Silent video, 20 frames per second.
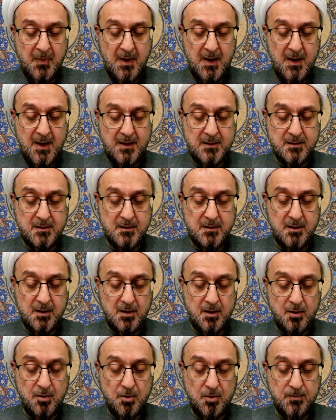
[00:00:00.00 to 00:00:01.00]
and
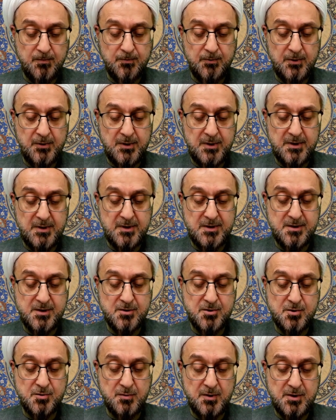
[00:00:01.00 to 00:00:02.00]
hopefully the
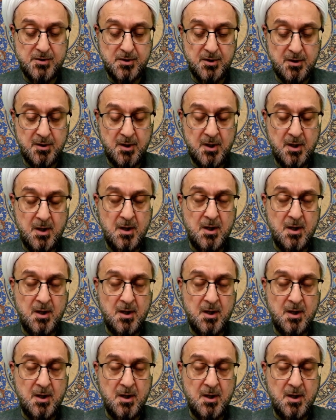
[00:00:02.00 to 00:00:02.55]
situation